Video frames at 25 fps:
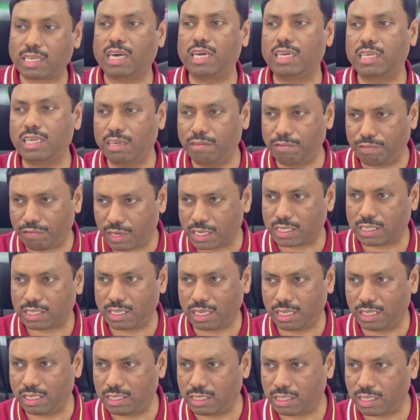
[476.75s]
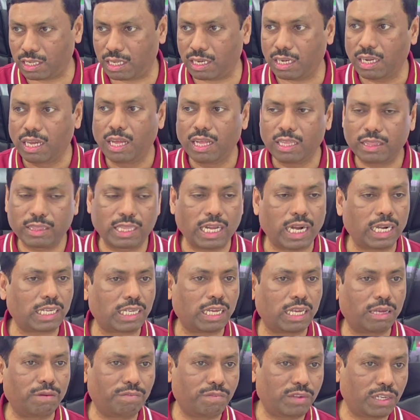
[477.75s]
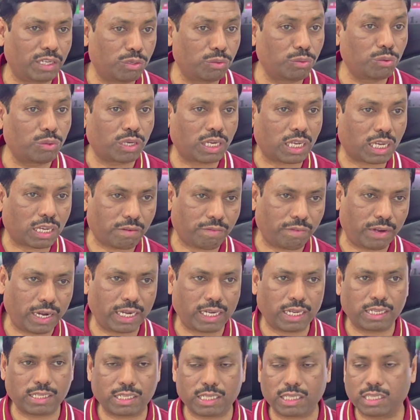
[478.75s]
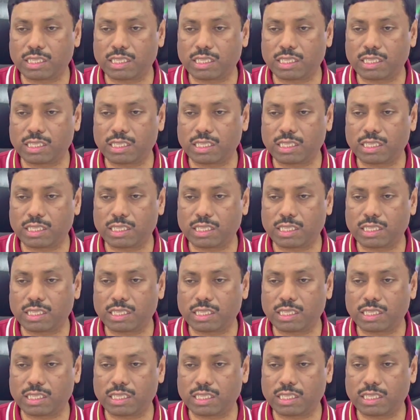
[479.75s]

infection is there, that time we do require as a